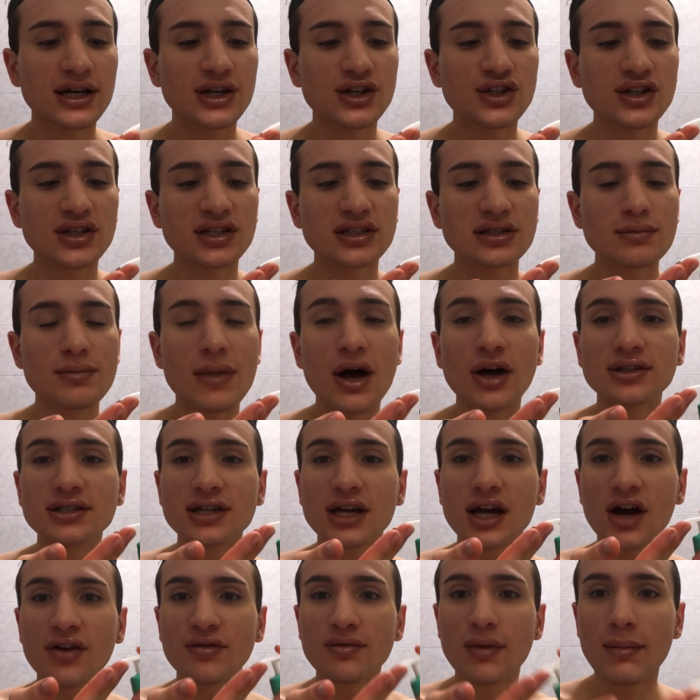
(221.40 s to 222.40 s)
just
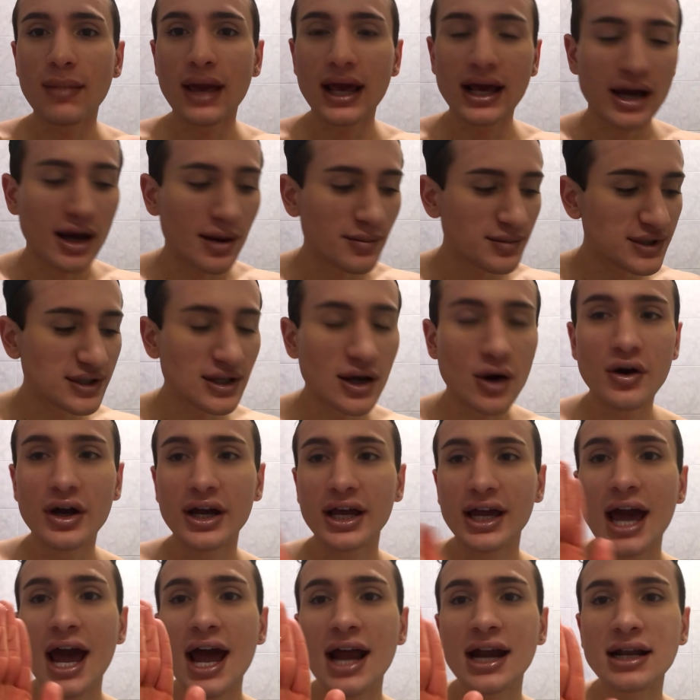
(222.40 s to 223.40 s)
melting off my makeup. So
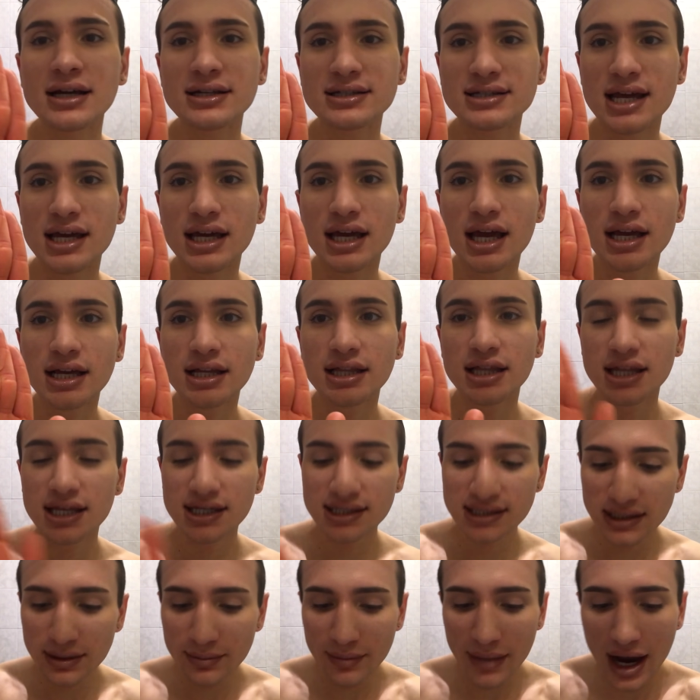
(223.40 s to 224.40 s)
again, taking
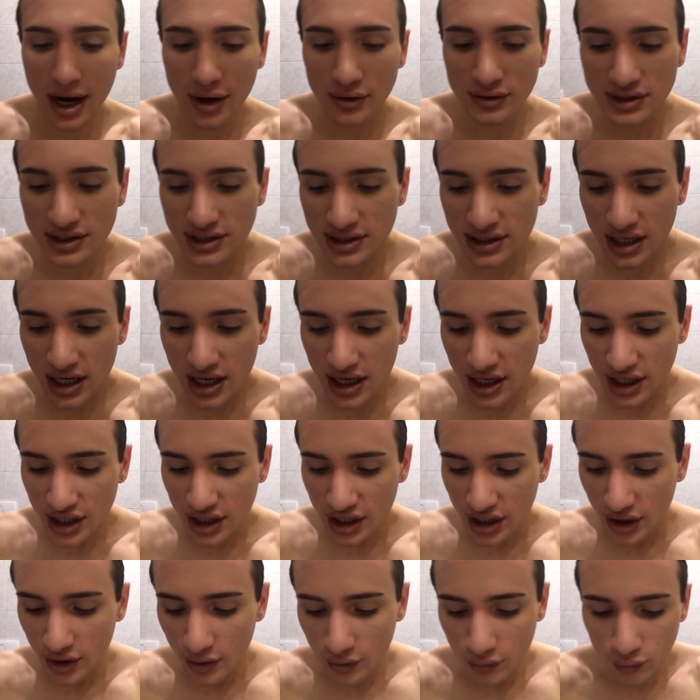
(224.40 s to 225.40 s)
this amount,
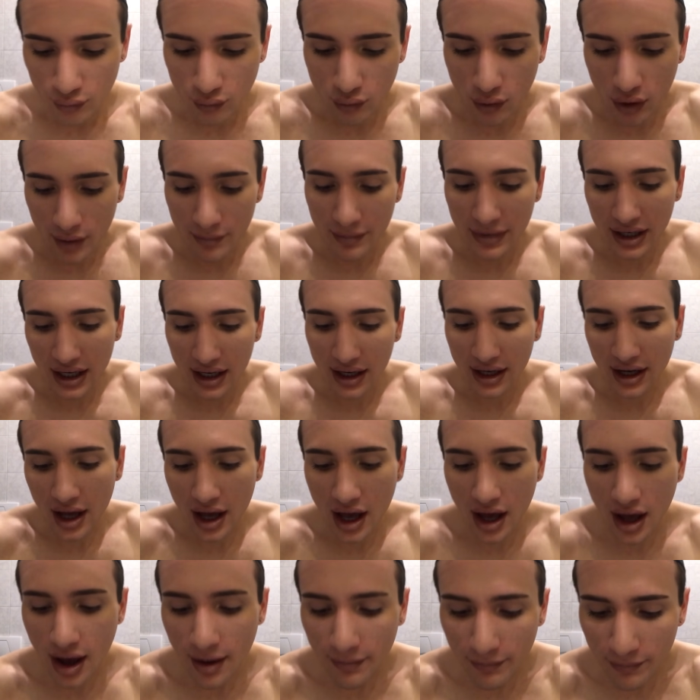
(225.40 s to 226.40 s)
warming it
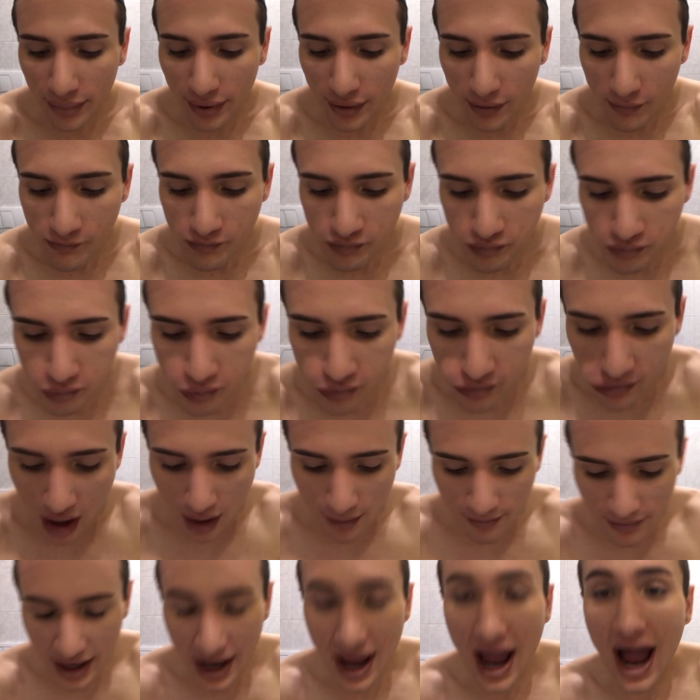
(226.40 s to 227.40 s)
up on
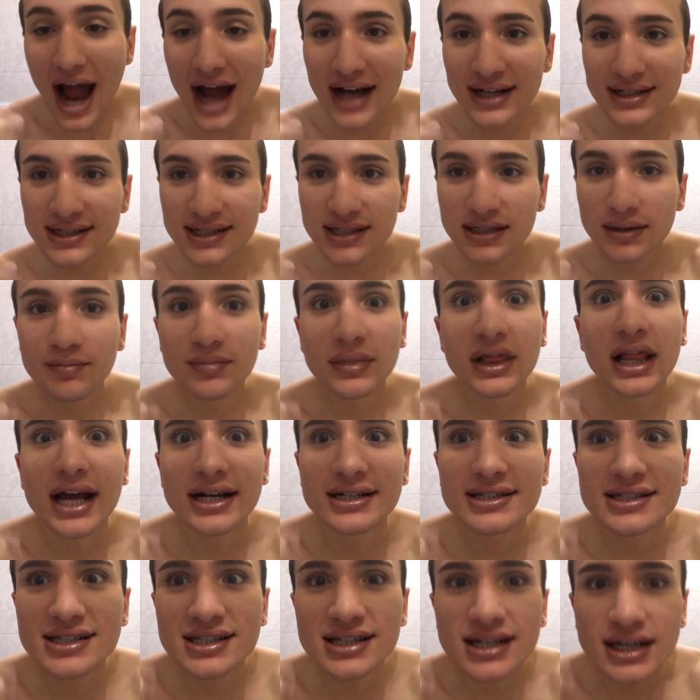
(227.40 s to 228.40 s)
my hands.
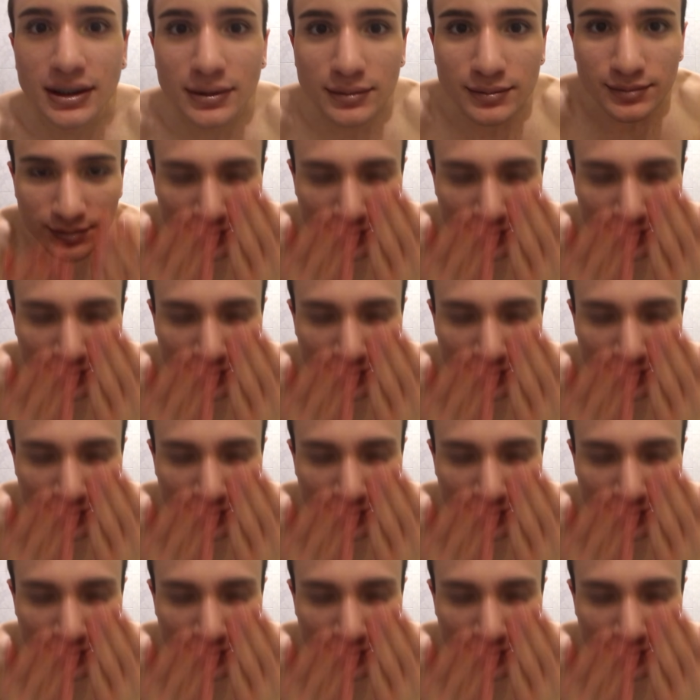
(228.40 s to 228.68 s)
Let's see.